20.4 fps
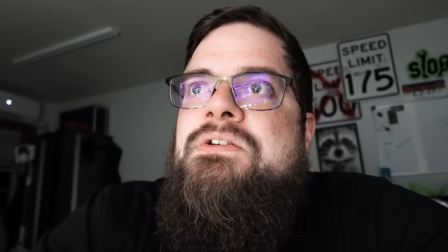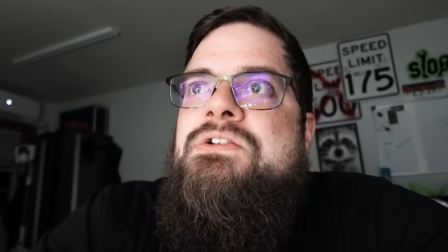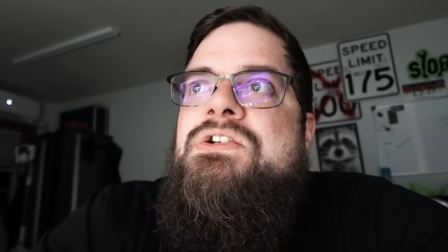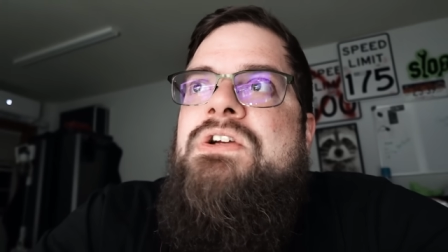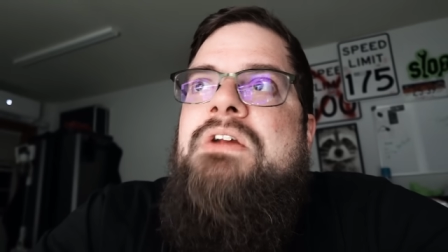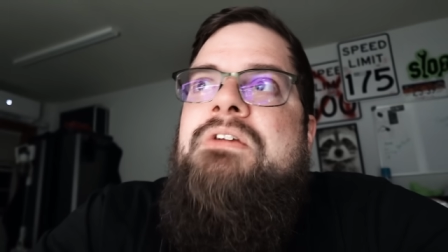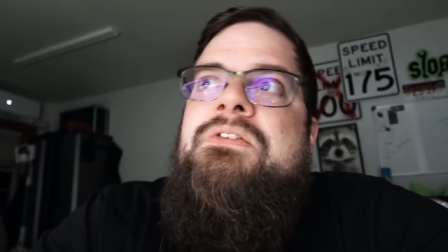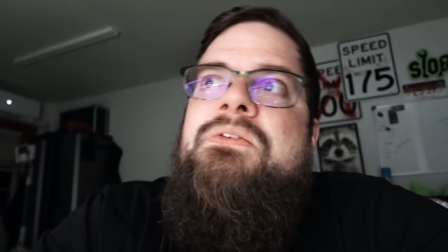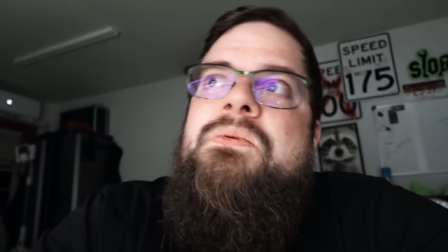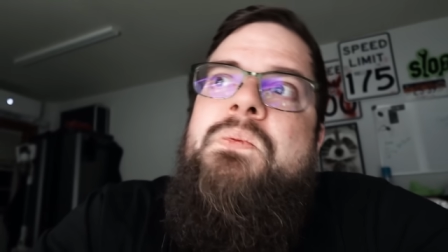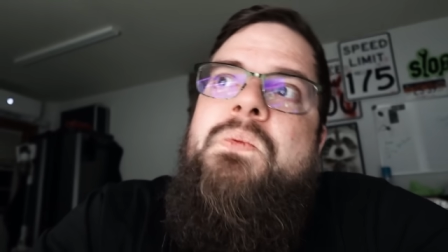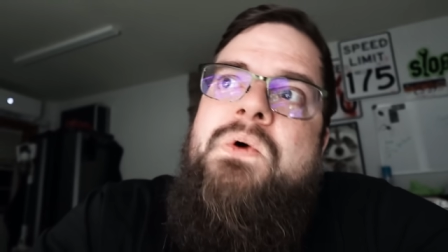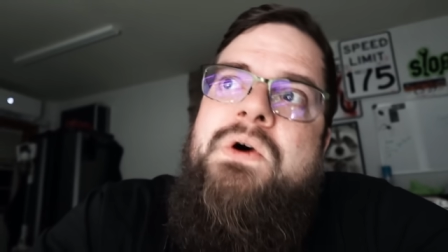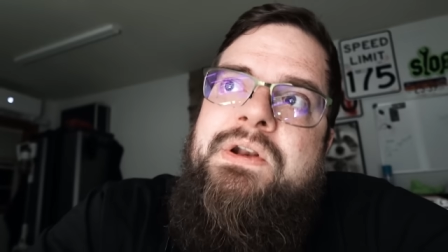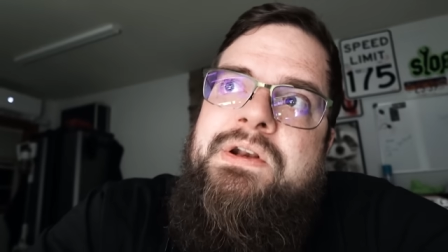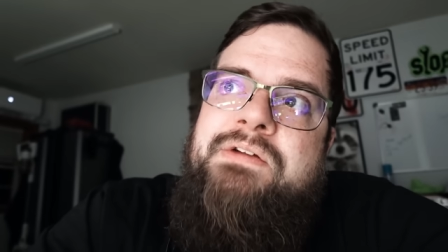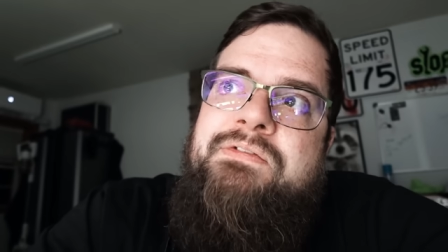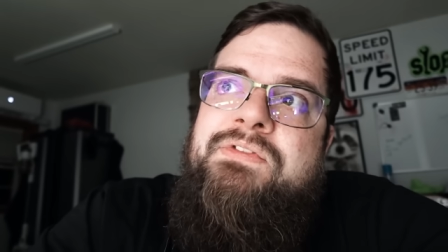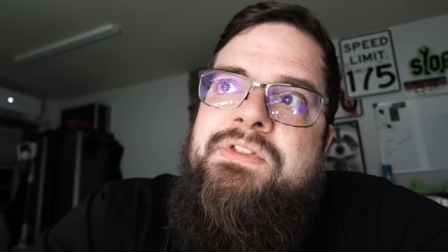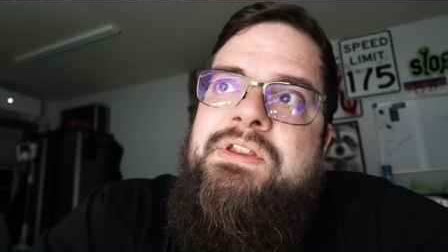just
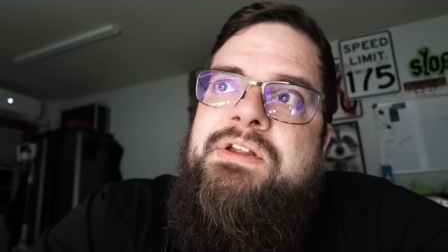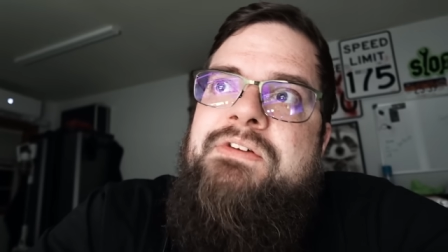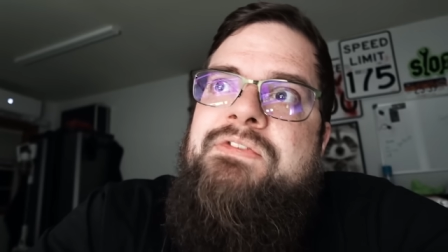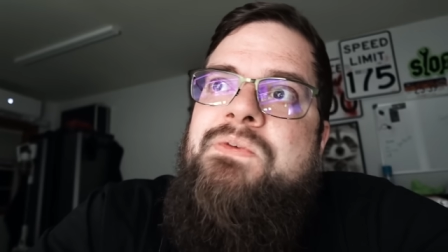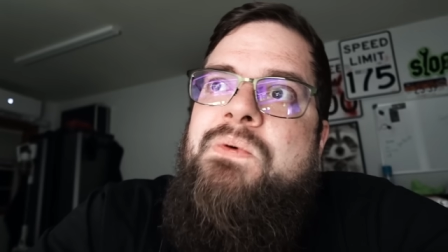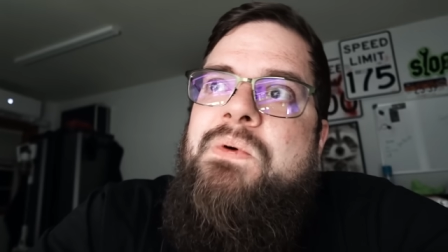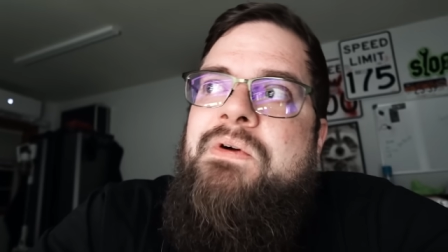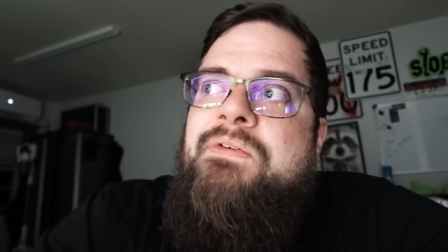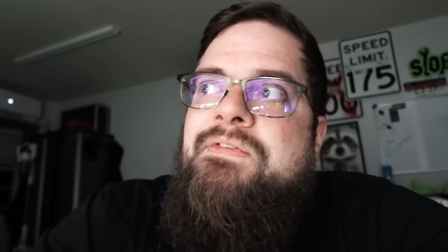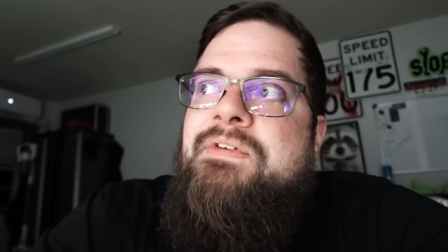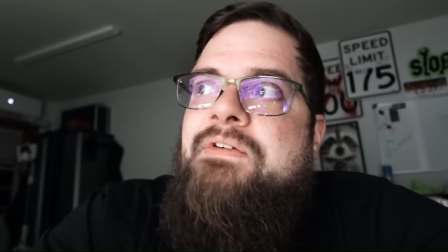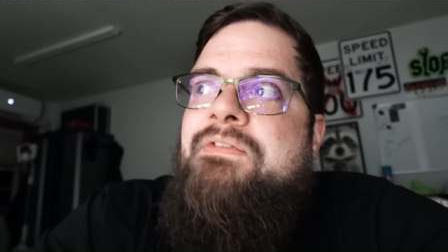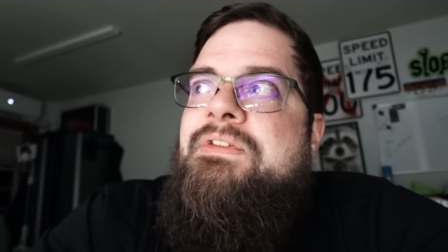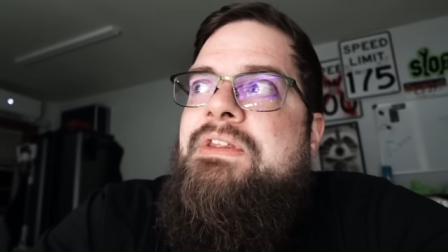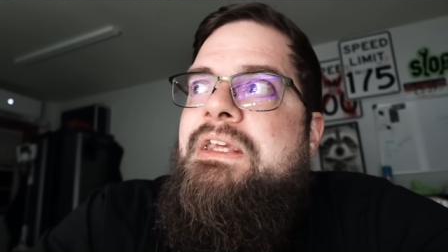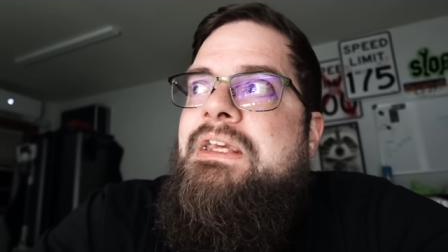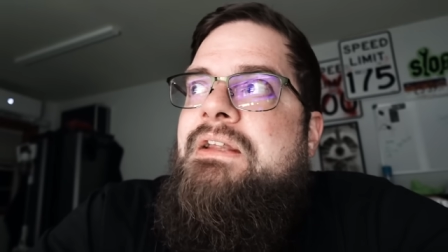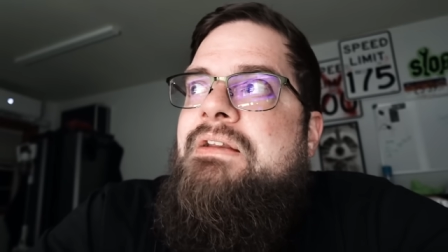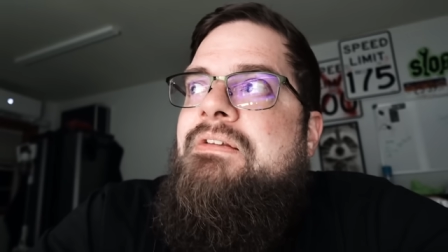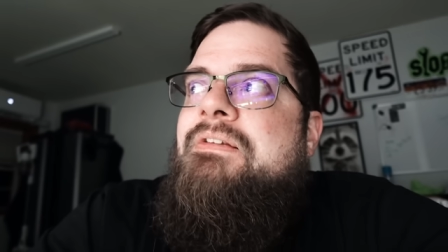one of the
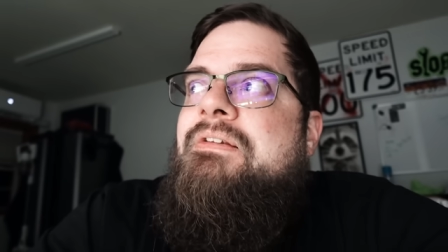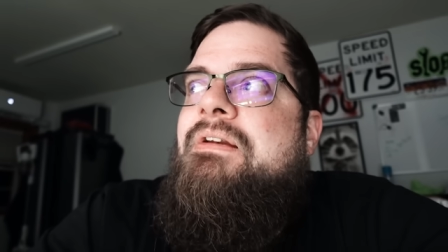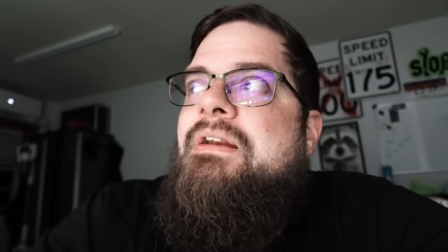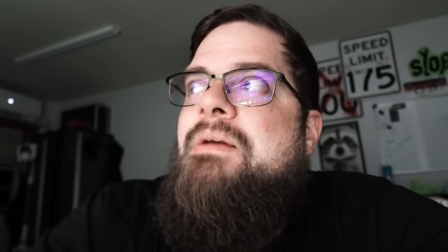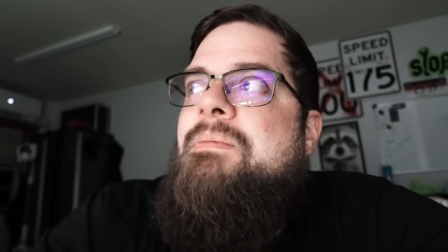415s and